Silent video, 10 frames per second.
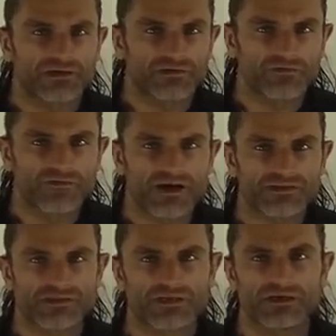and
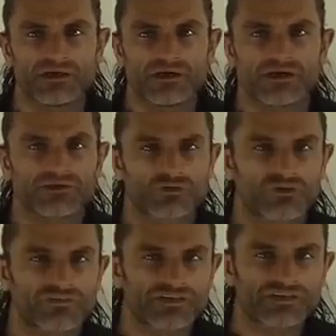faster as
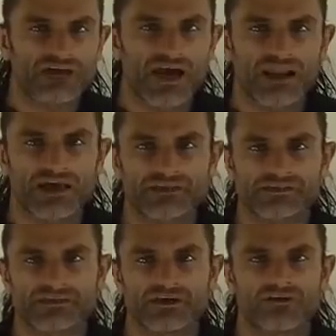all of this
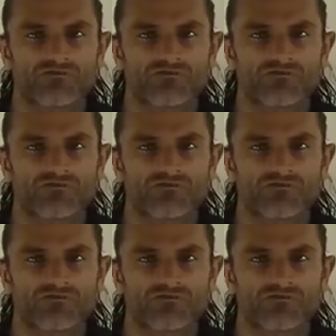starlight